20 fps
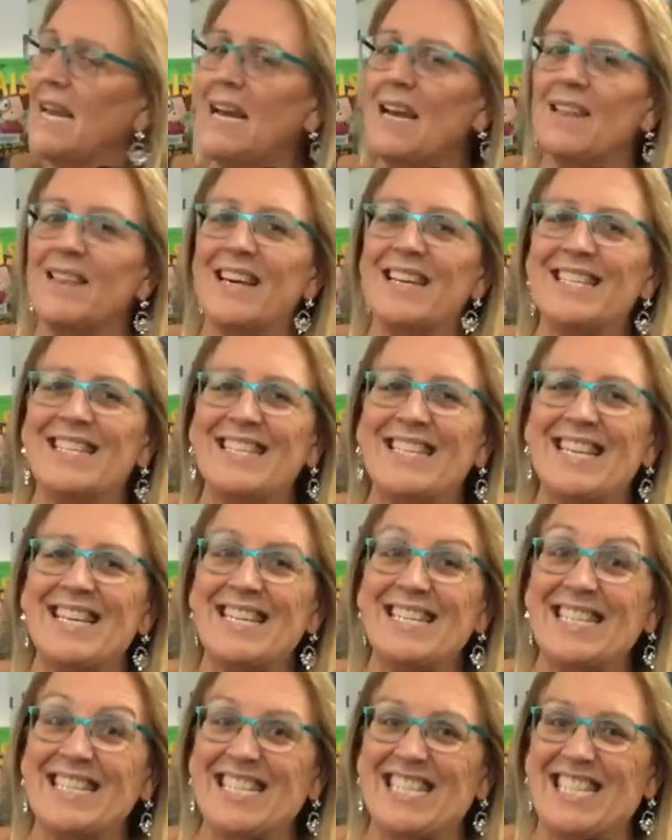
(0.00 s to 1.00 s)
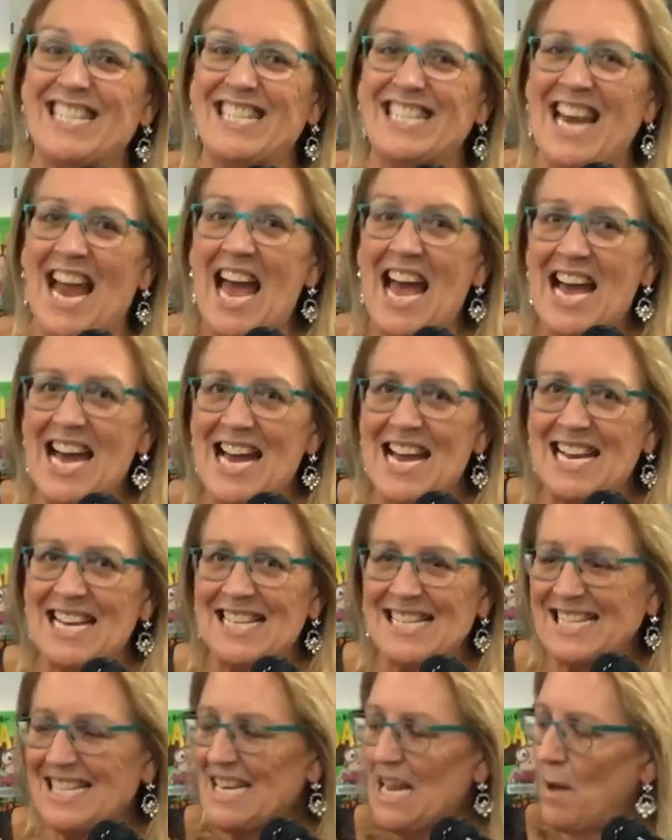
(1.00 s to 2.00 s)
they sing a
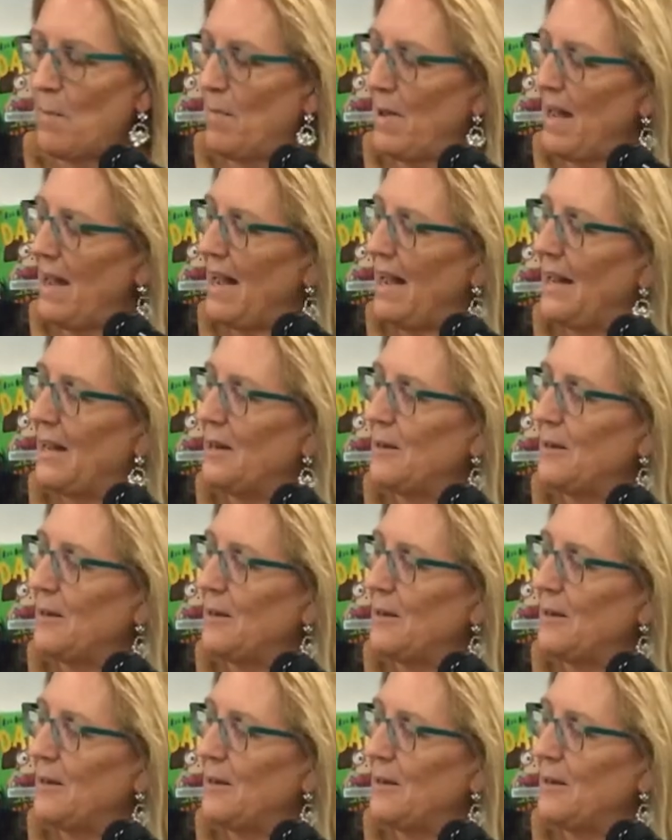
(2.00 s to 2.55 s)
jazz number.